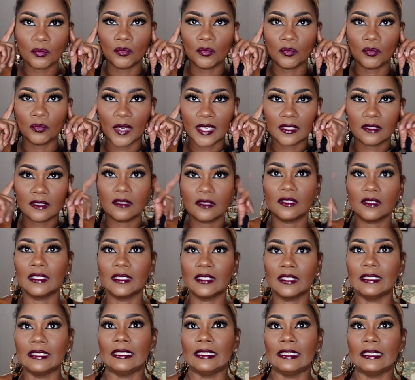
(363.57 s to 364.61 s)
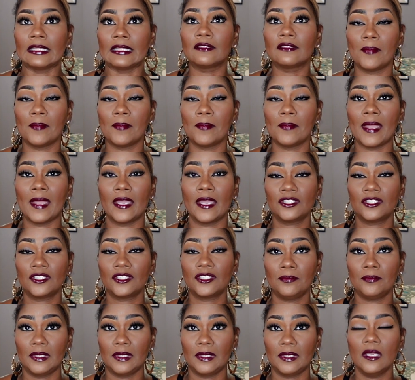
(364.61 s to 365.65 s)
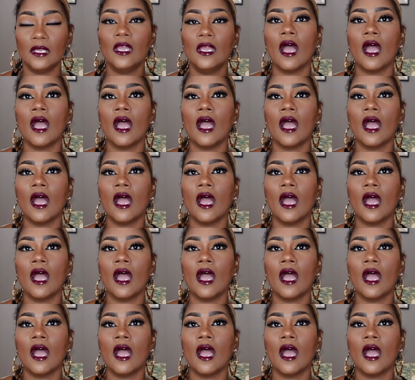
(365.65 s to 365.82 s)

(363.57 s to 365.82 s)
what length the band should be.